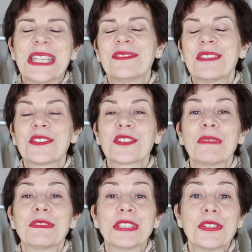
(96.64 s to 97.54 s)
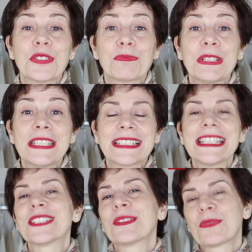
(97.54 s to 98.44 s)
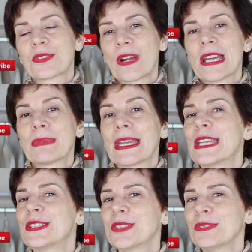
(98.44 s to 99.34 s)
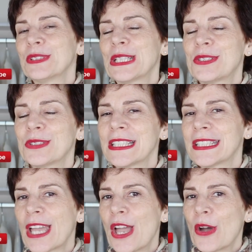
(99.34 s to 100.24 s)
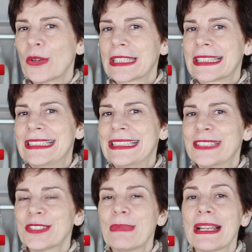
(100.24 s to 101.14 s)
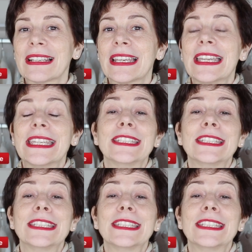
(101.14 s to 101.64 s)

If you enjoy my videos, please click subscribe and don't forget to click on that little bell